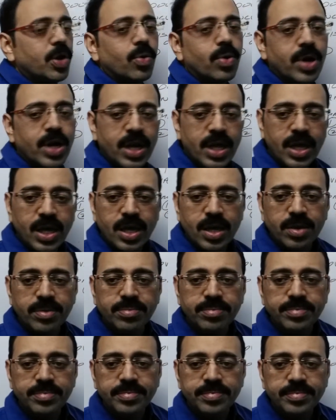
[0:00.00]
only.
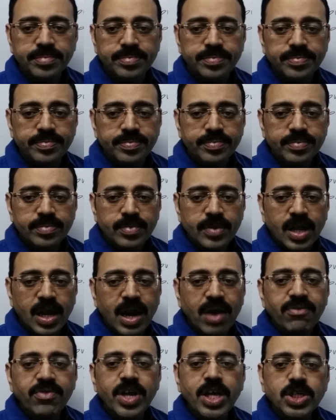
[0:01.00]

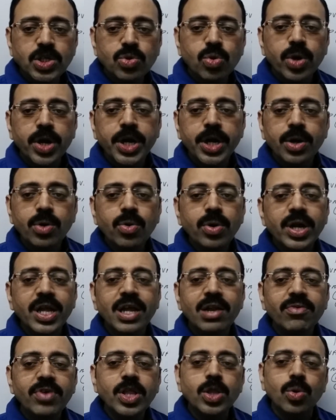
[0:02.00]
Ravi is going to
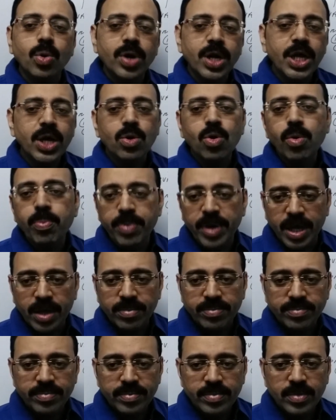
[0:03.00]
deal with only
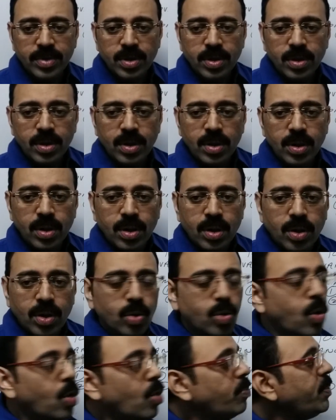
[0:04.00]
Gopi.
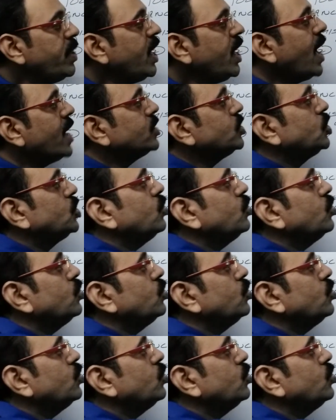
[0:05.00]
Gopi has